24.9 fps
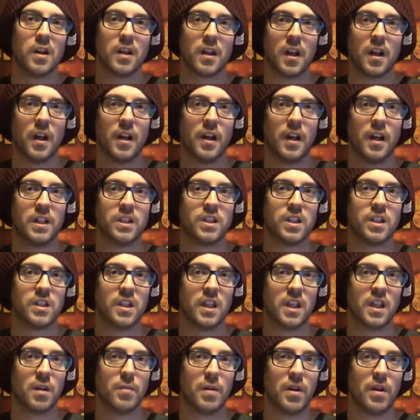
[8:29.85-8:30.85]
Kind of nice to
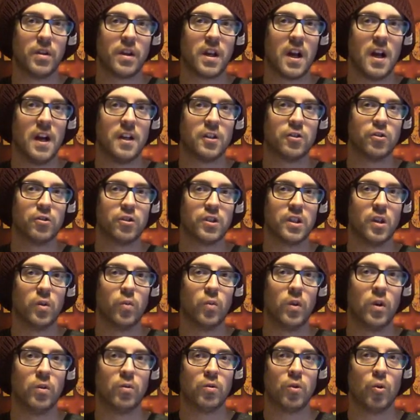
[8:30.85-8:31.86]
think about the characters that
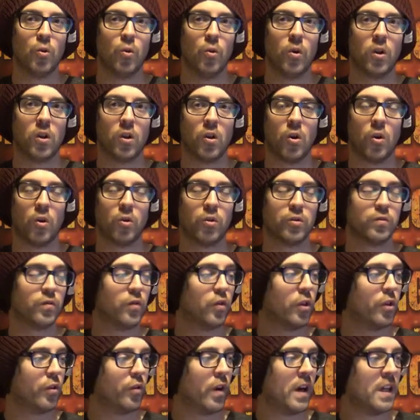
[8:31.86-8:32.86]
will go along
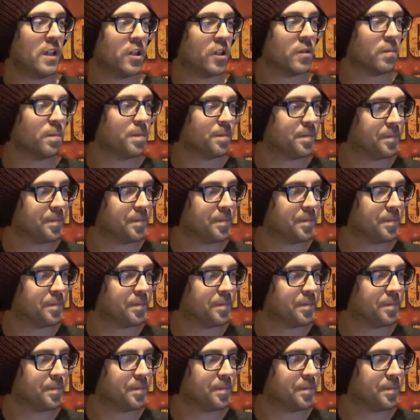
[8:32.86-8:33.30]
for the ride.